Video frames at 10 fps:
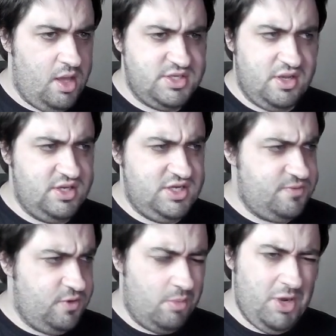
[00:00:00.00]

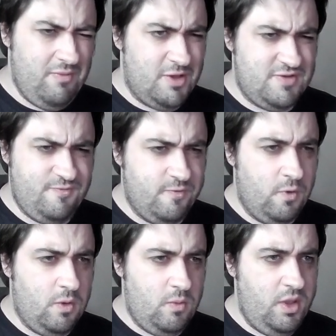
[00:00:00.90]
Scientist Fu, I believe, has
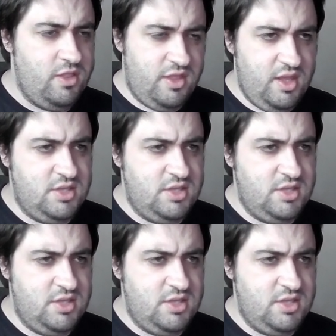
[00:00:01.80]
4 with